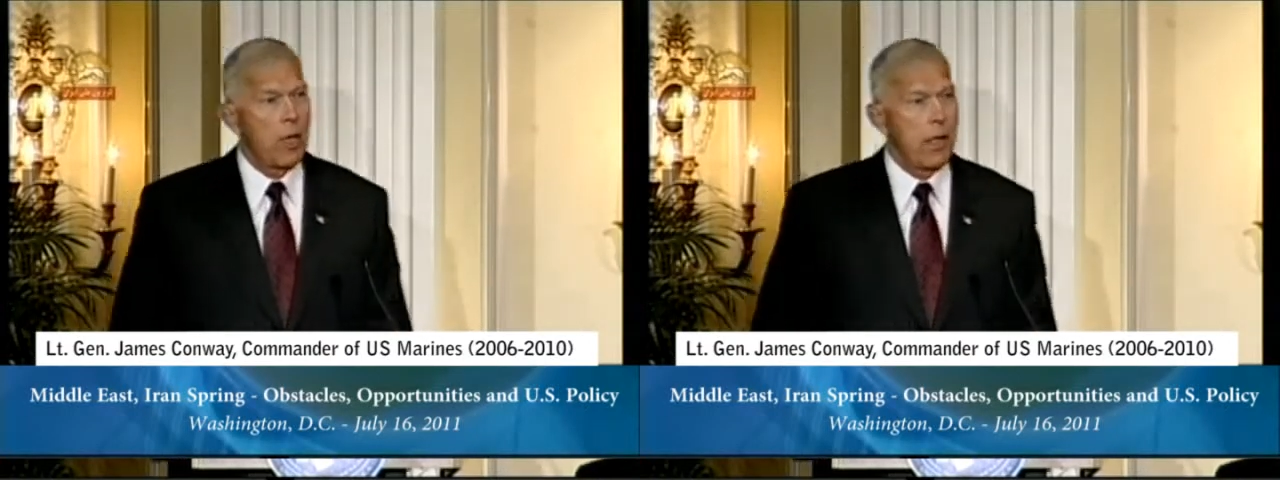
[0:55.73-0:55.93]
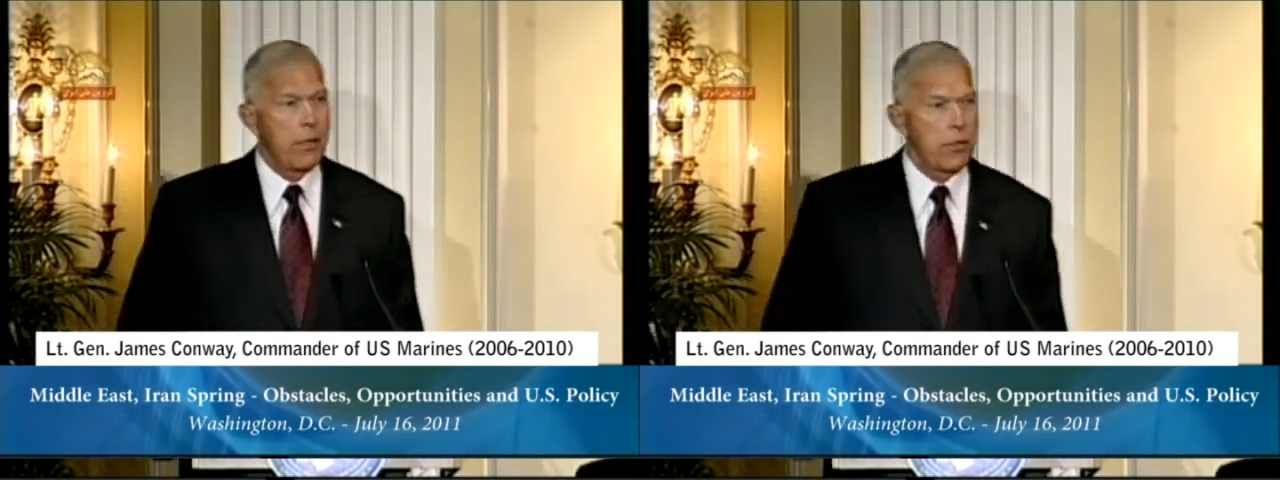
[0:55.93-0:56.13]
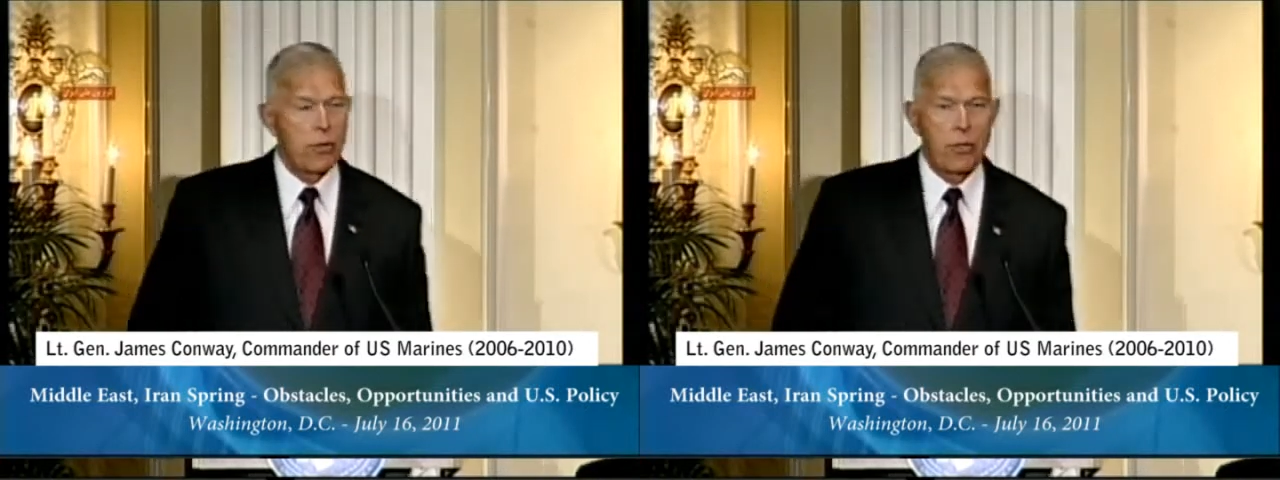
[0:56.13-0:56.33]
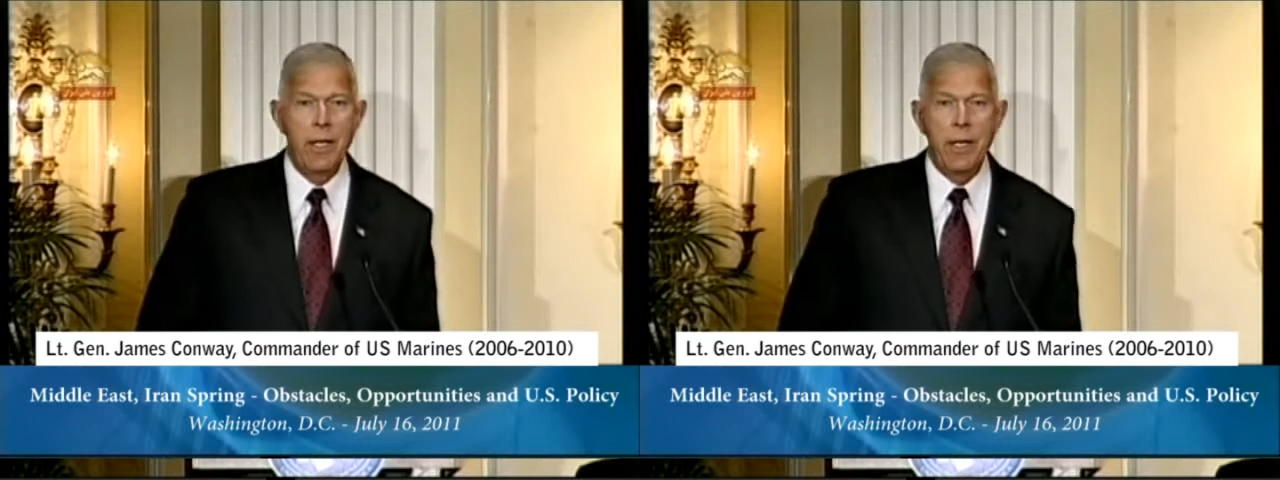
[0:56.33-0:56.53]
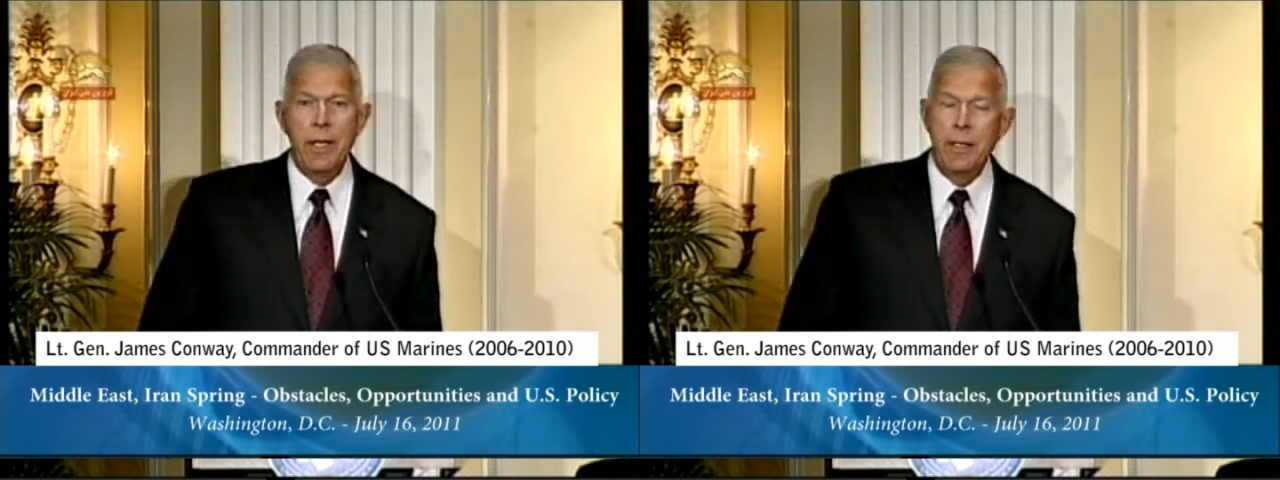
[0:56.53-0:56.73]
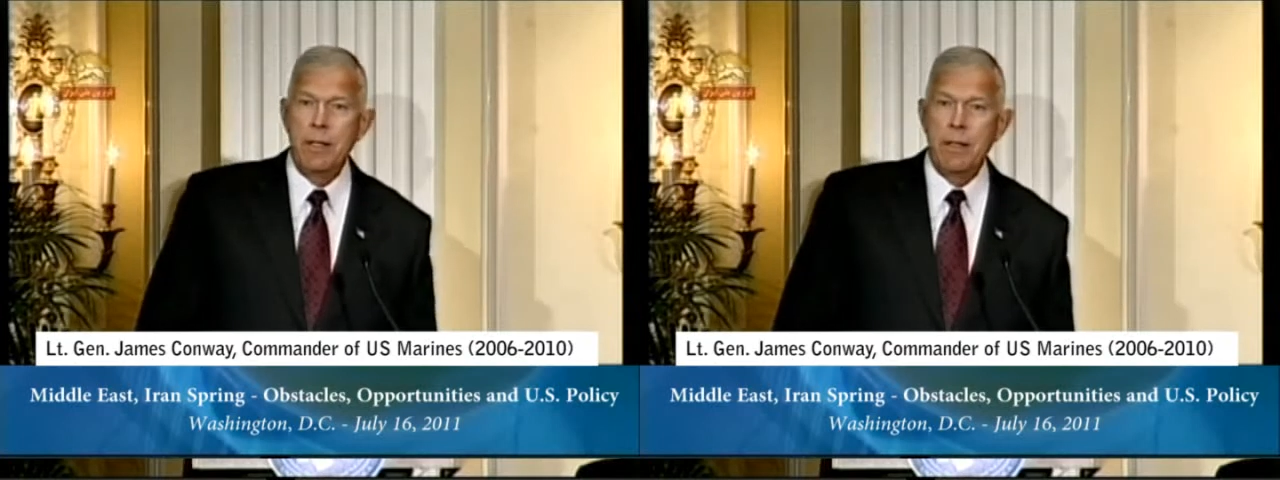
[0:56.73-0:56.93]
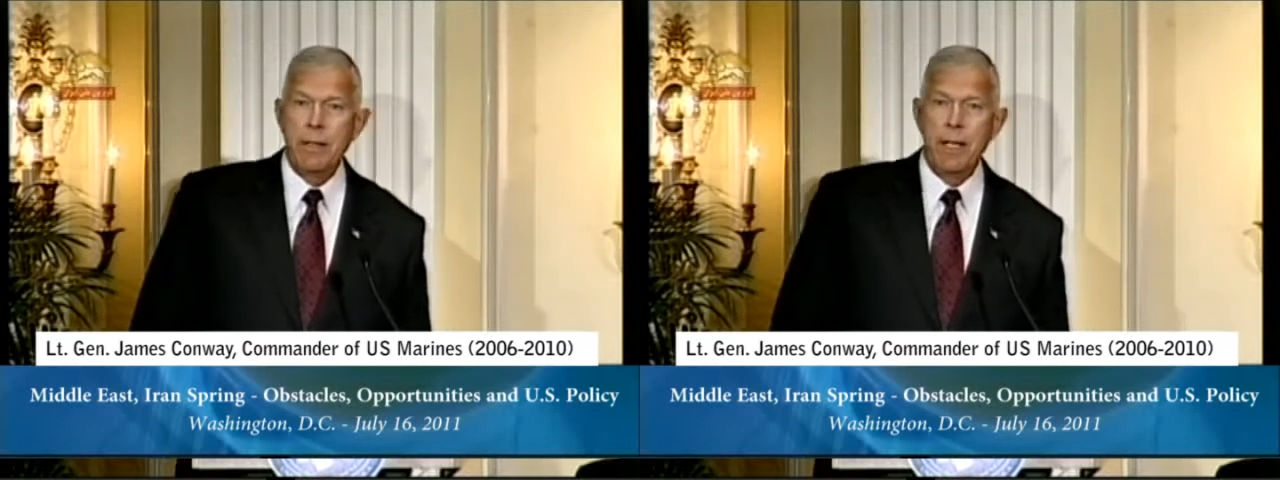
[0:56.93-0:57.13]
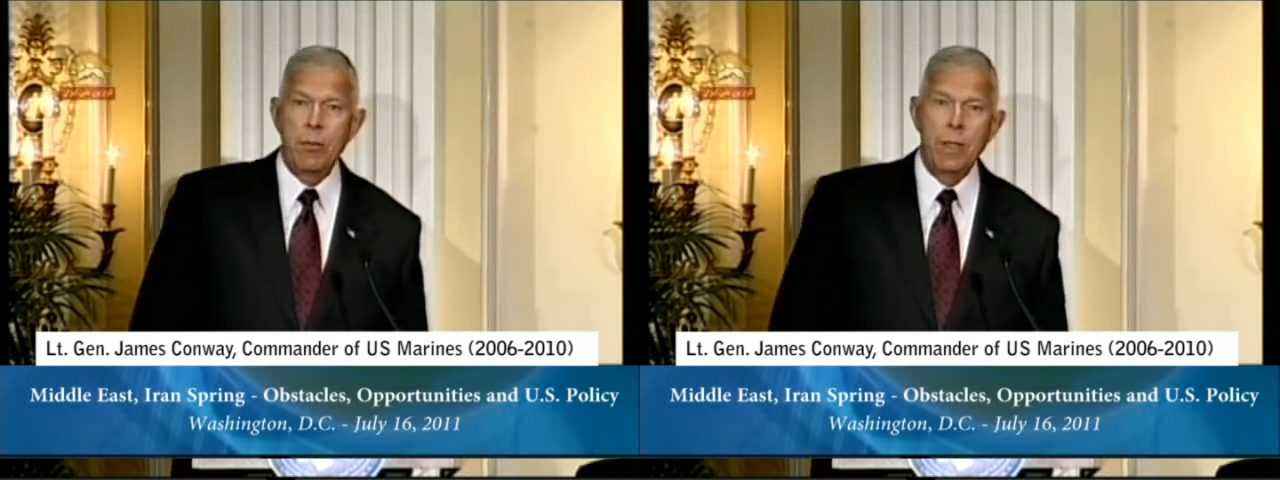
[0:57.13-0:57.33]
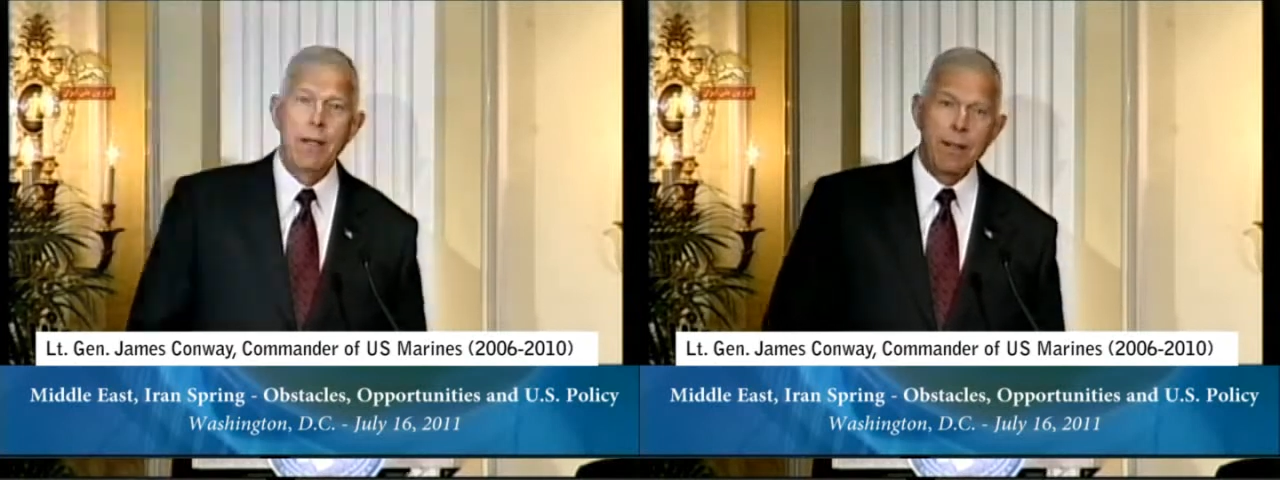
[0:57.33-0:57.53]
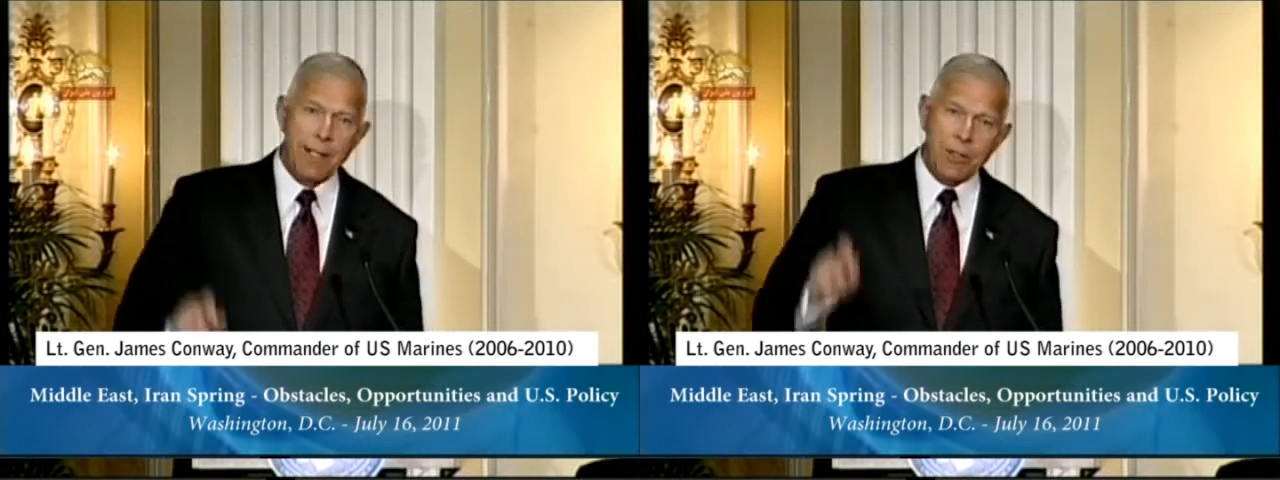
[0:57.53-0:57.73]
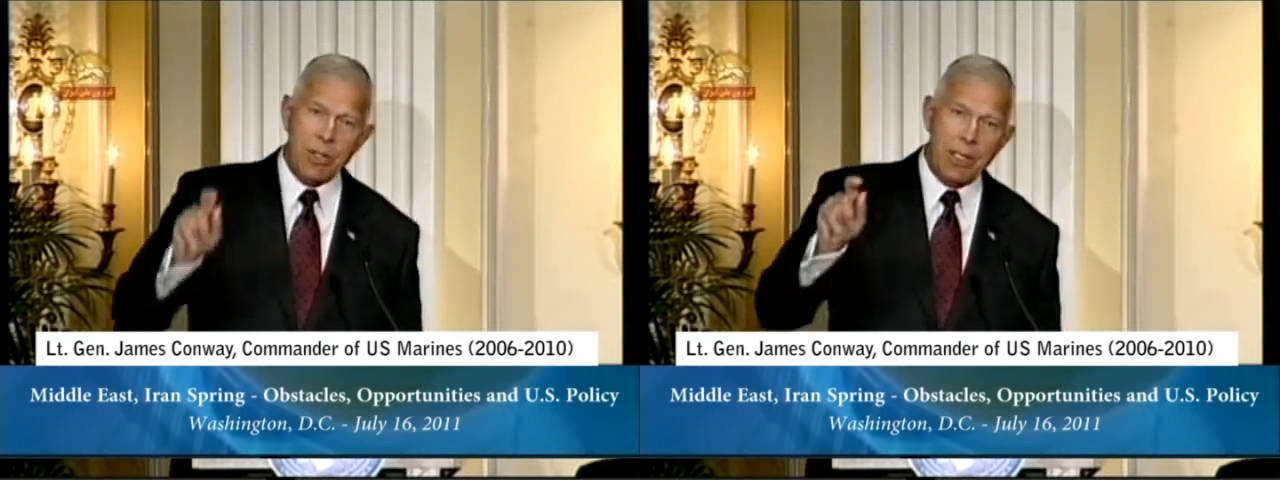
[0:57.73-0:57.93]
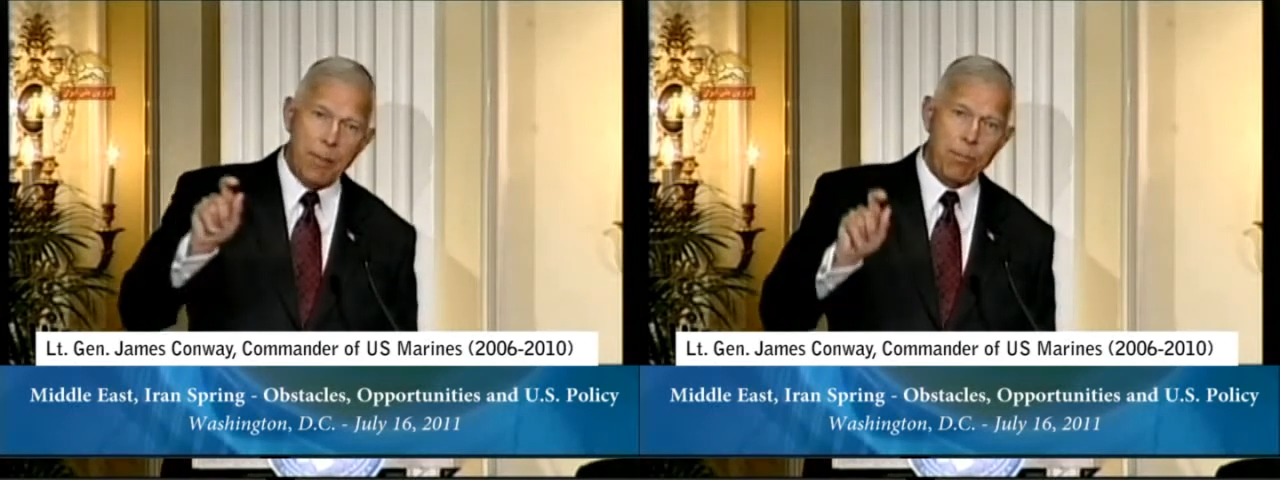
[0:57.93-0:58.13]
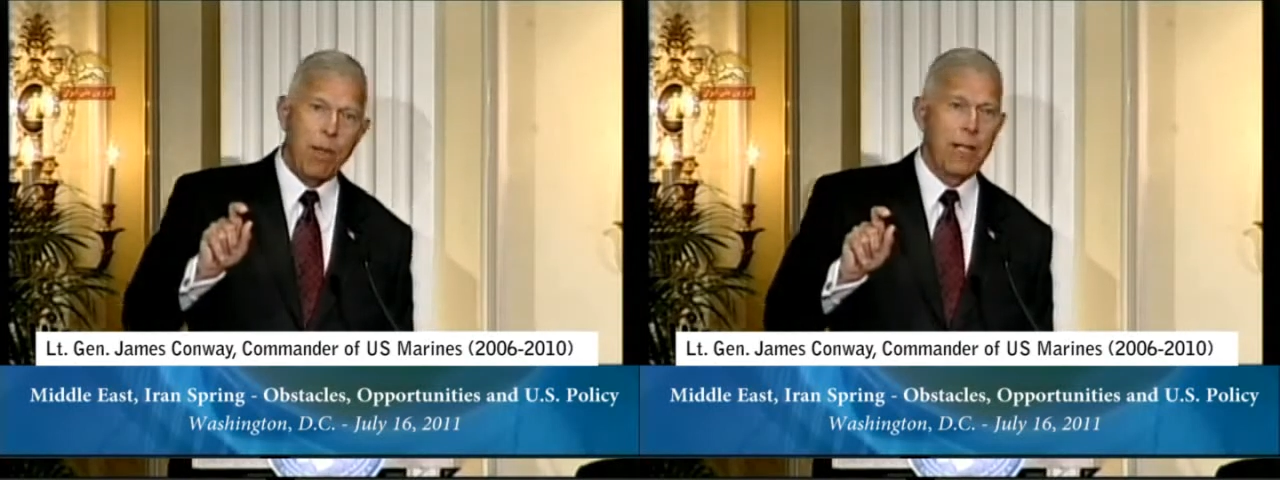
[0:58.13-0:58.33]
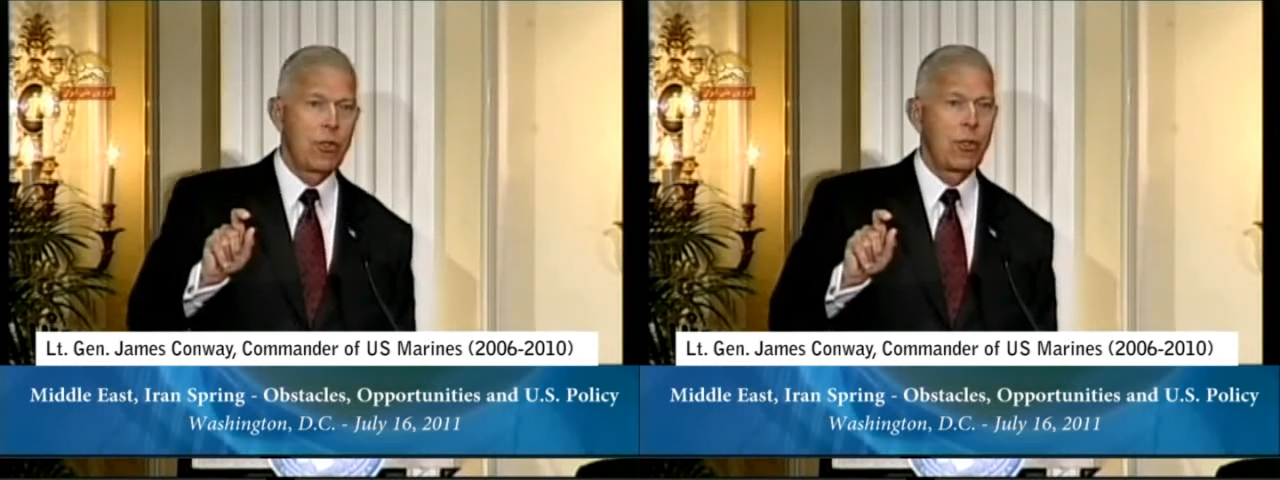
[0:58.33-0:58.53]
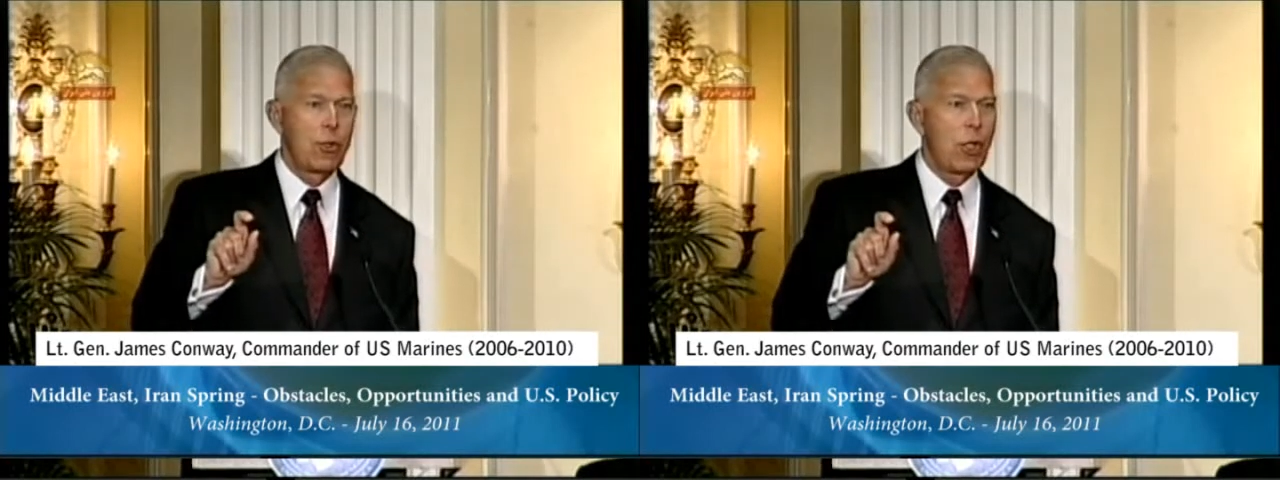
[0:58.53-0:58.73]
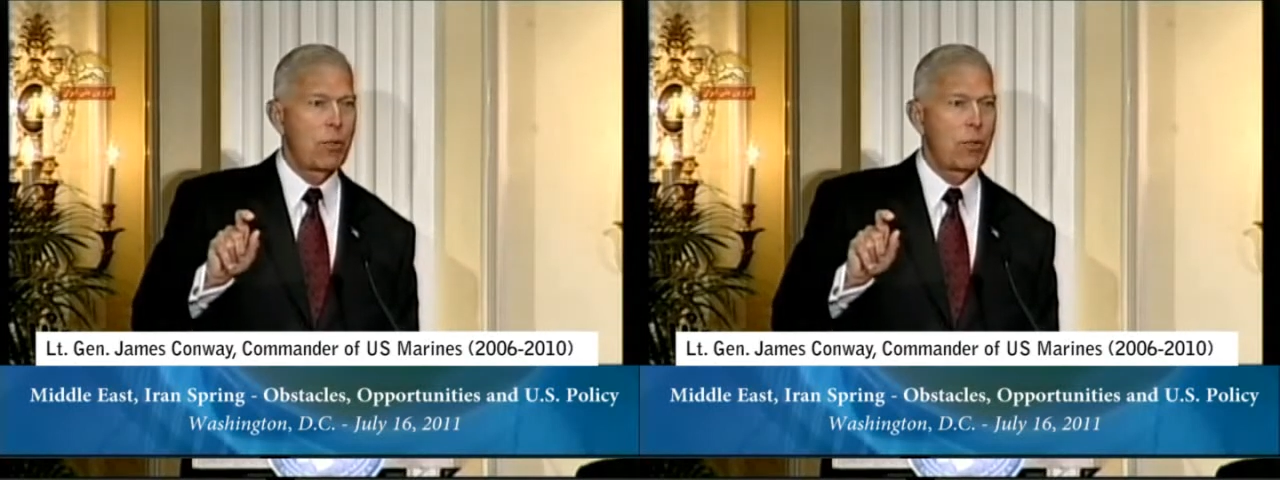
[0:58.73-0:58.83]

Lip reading: there be retaliation for